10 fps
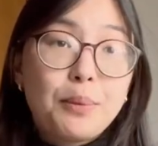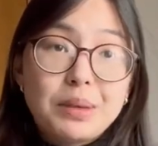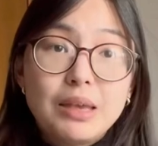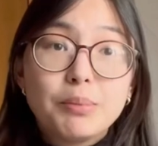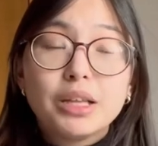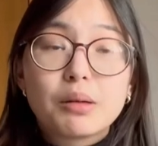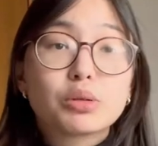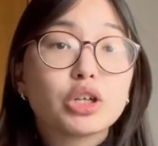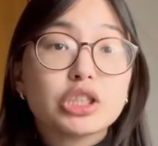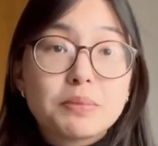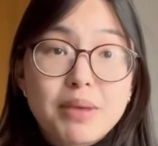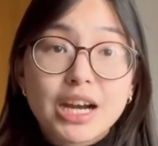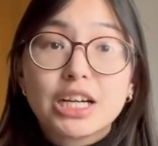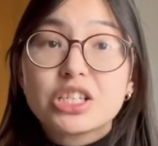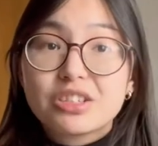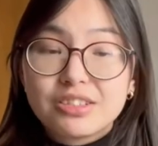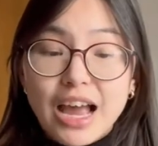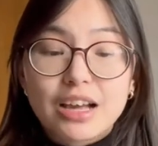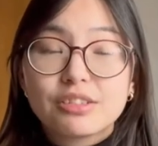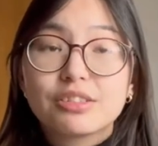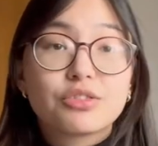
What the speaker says: people approach marriage, sex,